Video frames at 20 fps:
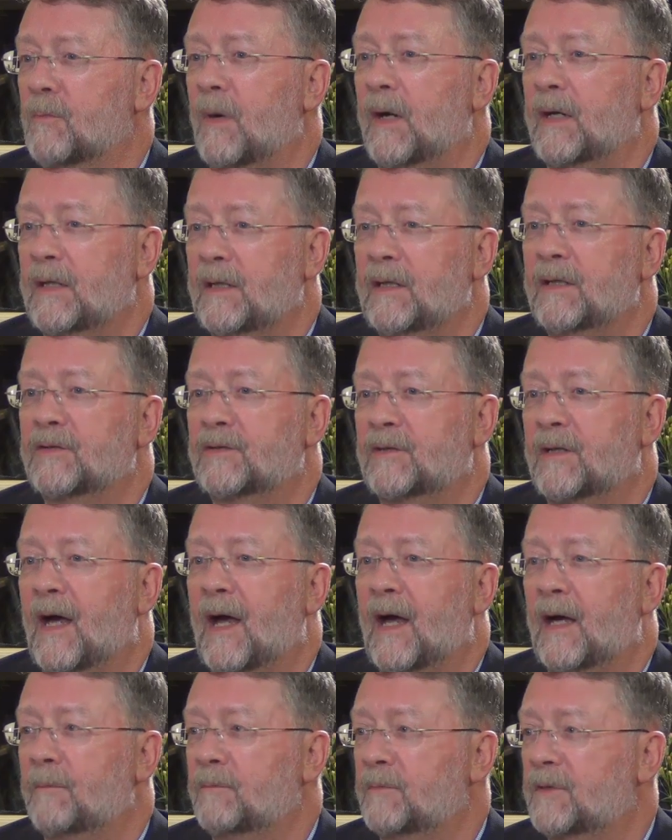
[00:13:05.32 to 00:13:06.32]
money is
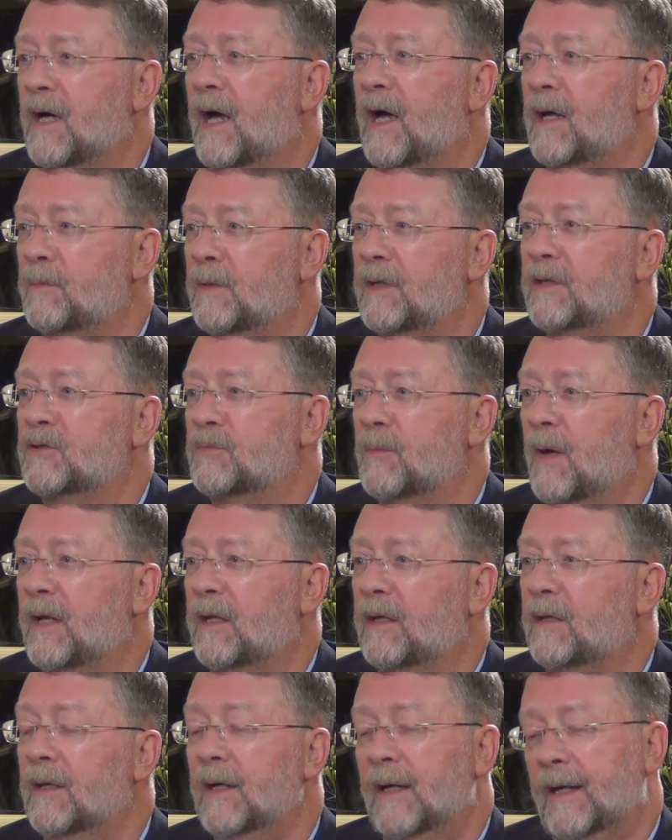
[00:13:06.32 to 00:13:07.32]
time, time is
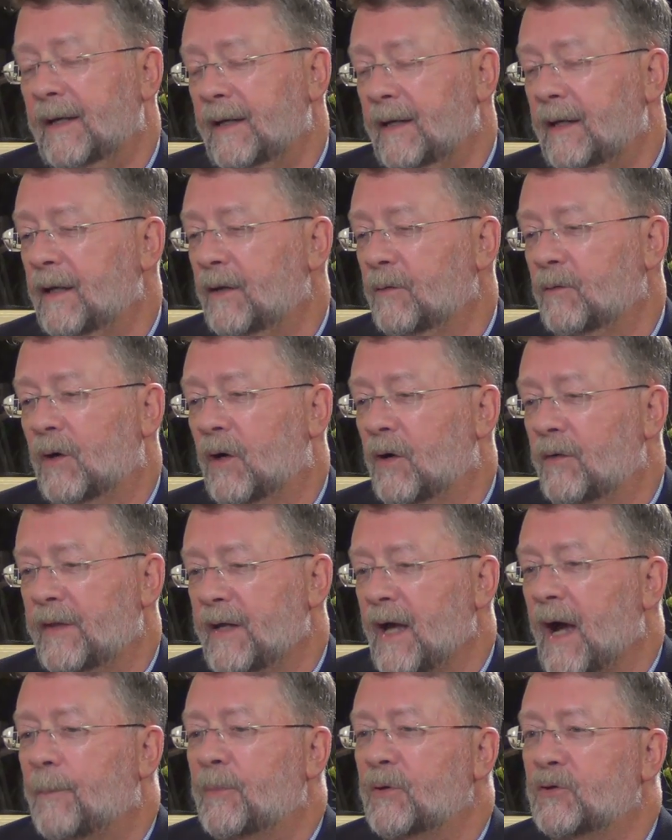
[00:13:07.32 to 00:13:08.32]
money are
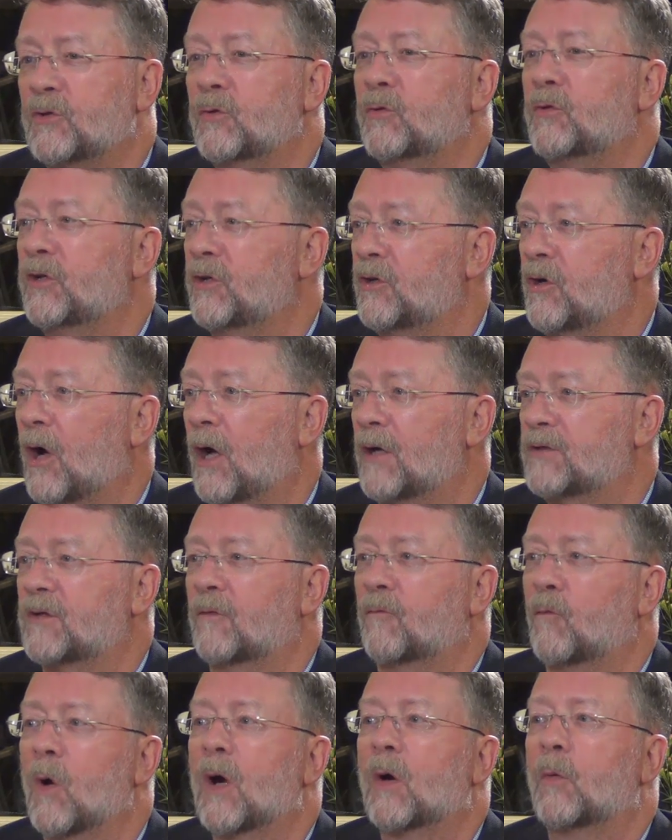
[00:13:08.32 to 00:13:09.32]
the opportunity cost
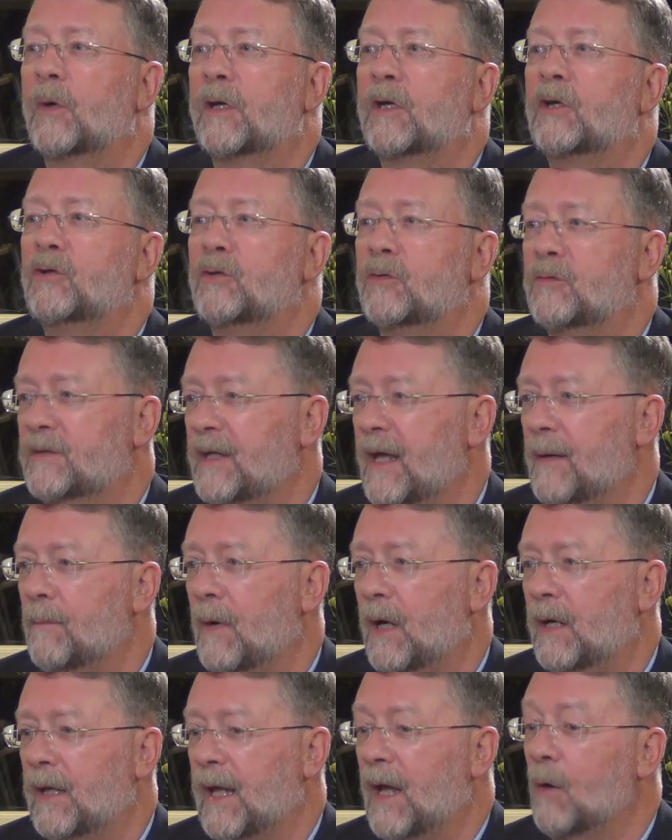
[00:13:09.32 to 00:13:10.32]
of where we can use that
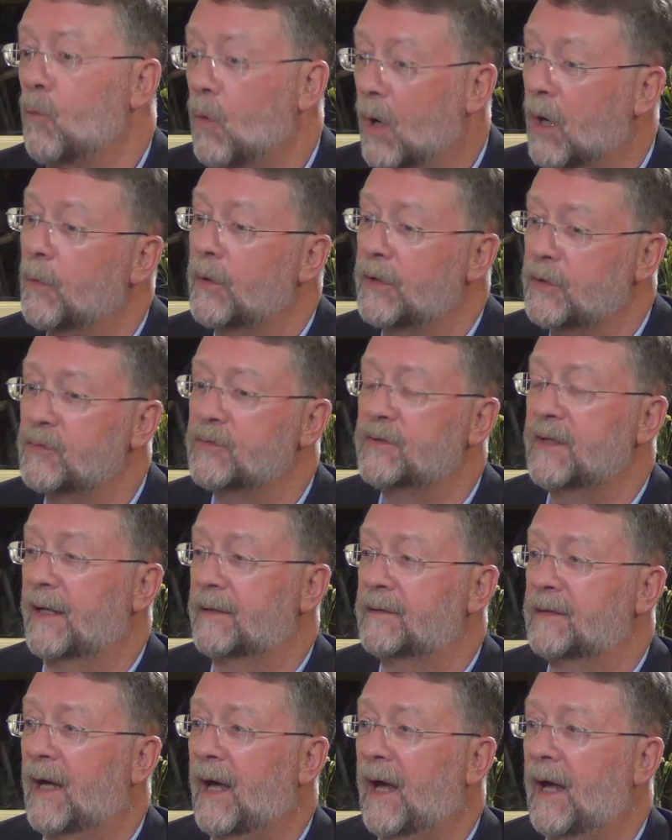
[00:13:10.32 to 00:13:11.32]
money and where we use
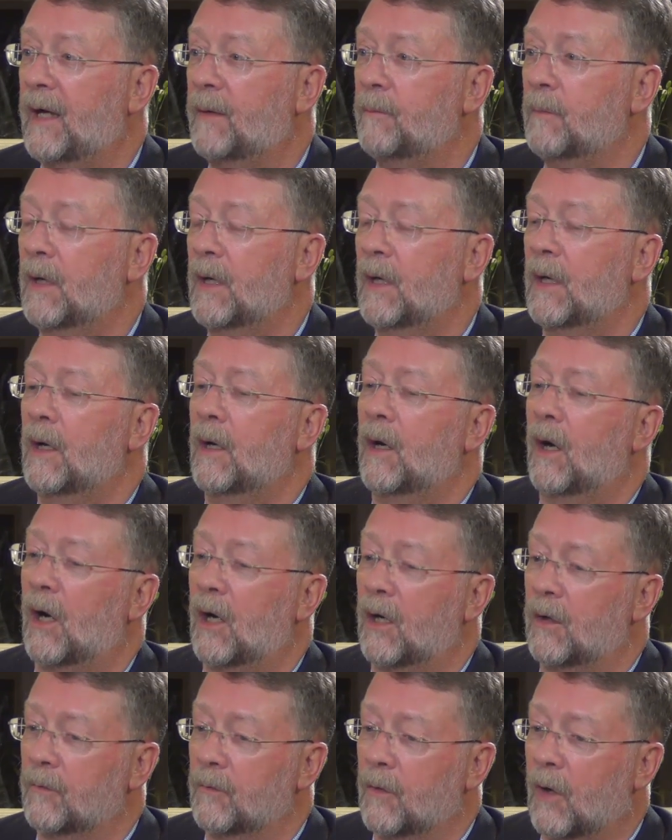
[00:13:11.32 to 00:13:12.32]
that time
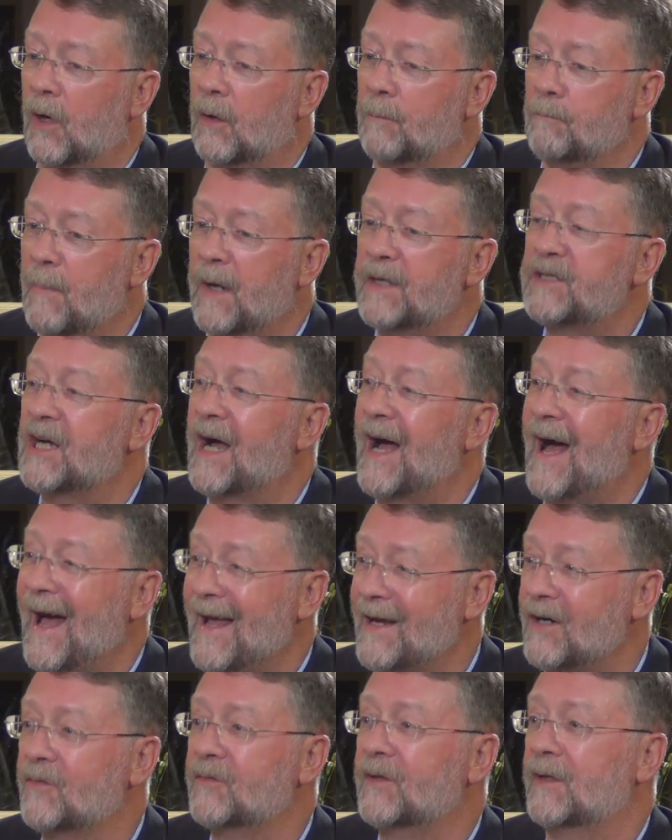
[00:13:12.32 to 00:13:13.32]
are, are much
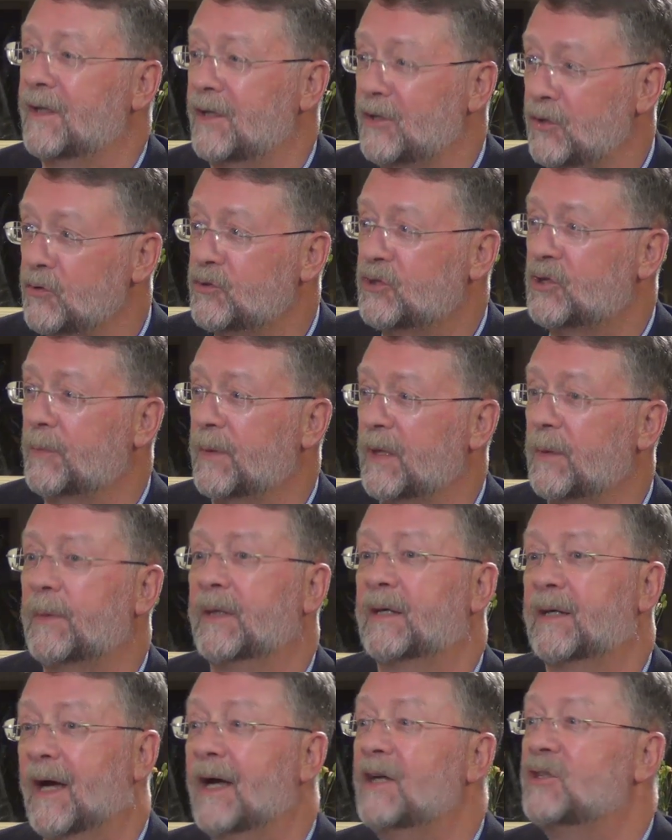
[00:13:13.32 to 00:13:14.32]
higher than they used to be
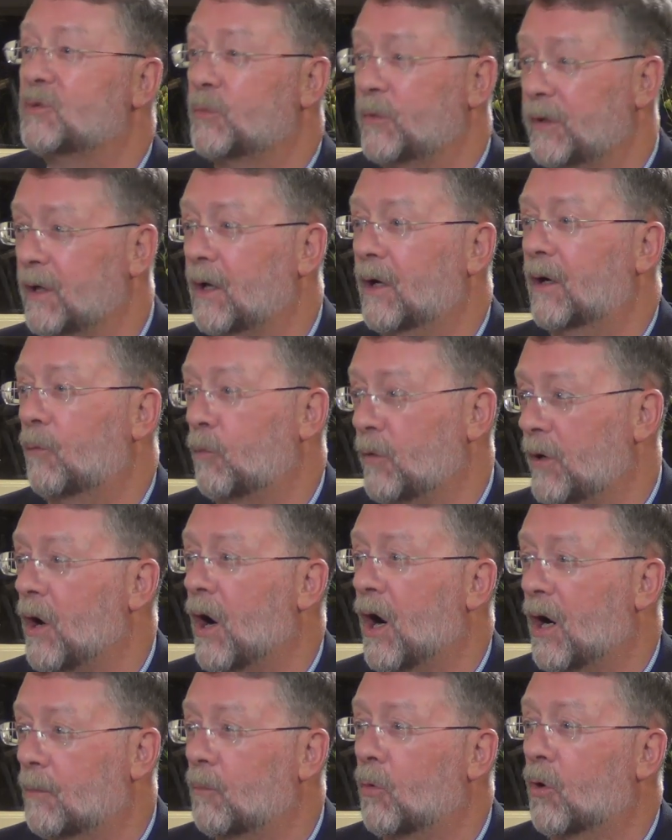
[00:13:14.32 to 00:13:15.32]
because we, we
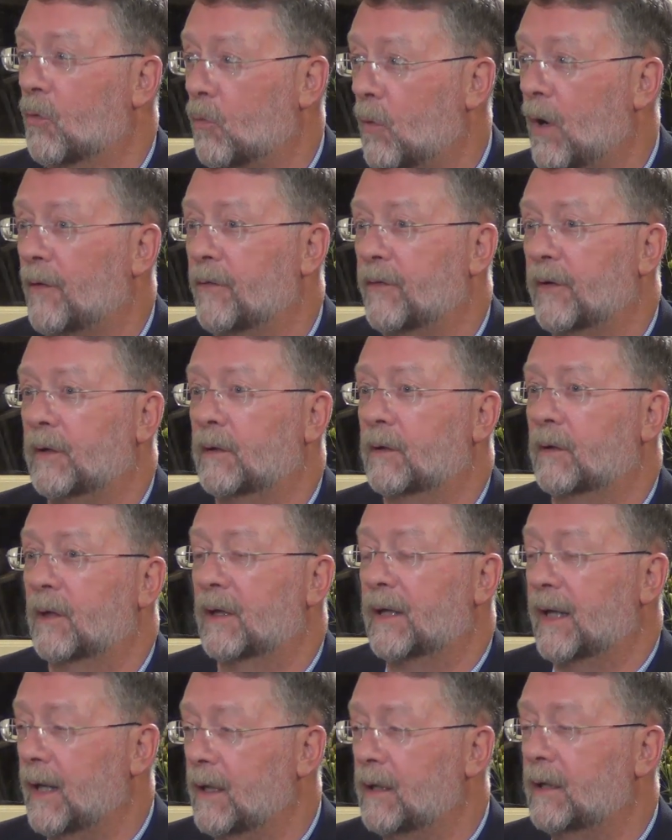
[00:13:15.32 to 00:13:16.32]
are more wealthy,
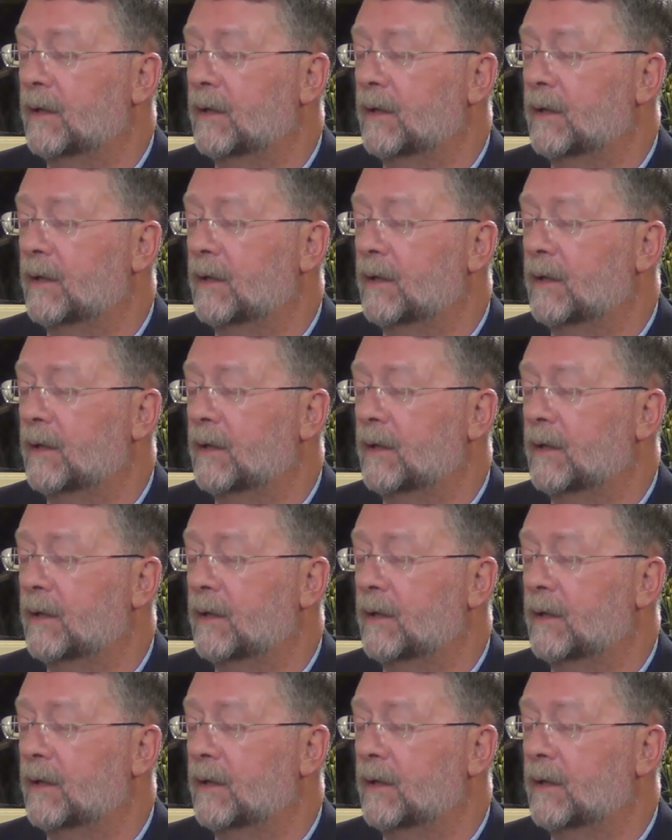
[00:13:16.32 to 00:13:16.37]
again,